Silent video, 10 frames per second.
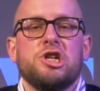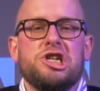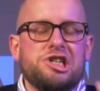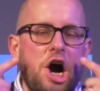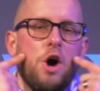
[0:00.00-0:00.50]

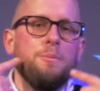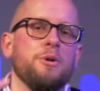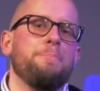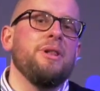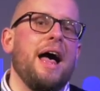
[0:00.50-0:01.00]
Job
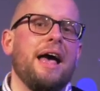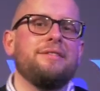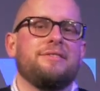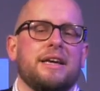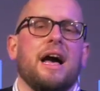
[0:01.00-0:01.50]

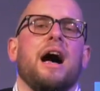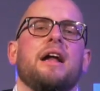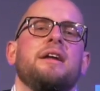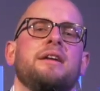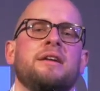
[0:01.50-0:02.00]
replies to
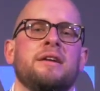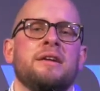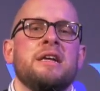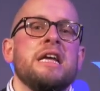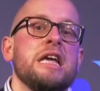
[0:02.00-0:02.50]
God
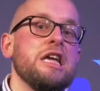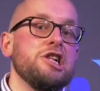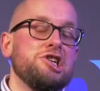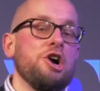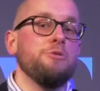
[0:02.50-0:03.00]
in
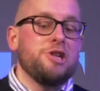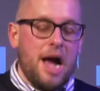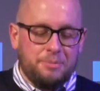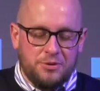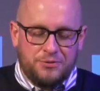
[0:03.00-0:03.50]
Job
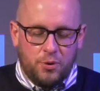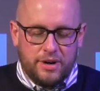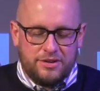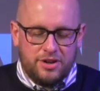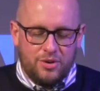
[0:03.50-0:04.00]
chapter
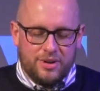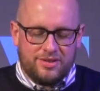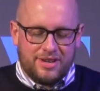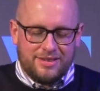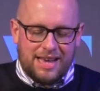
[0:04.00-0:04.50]
42 and
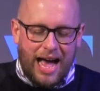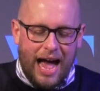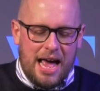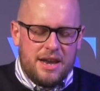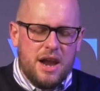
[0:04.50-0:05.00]
says,
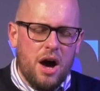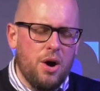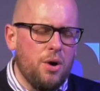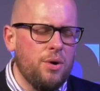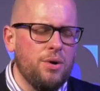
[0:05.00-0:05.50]
I
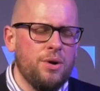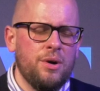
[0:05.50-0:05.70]
know,